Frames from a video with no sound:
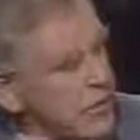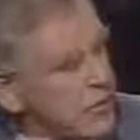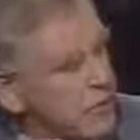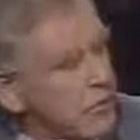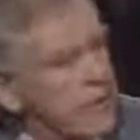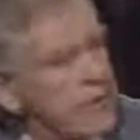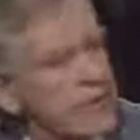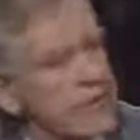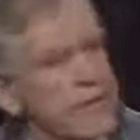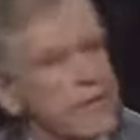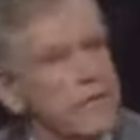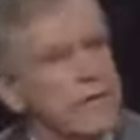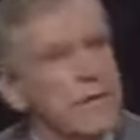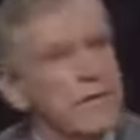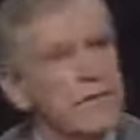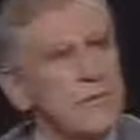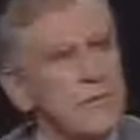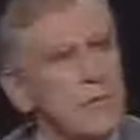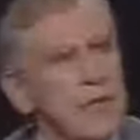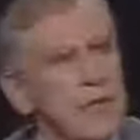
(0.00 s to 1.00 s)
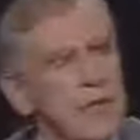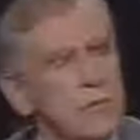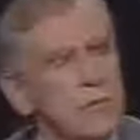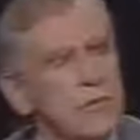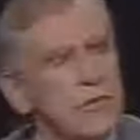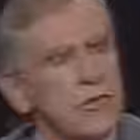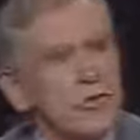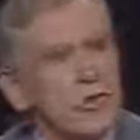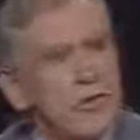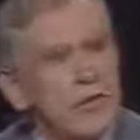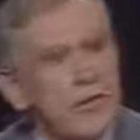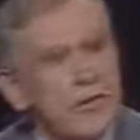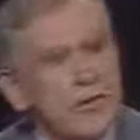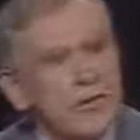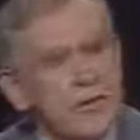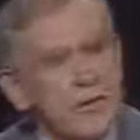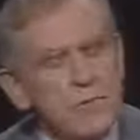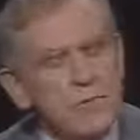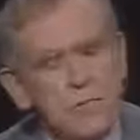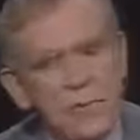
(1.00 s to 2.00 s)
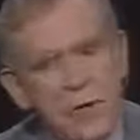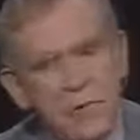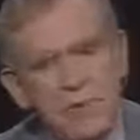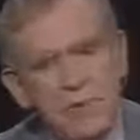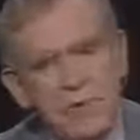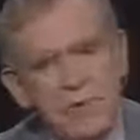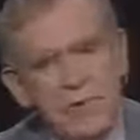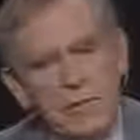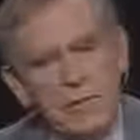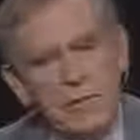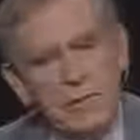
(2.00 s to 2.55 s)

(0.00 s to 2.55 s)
great deal is the way in which the public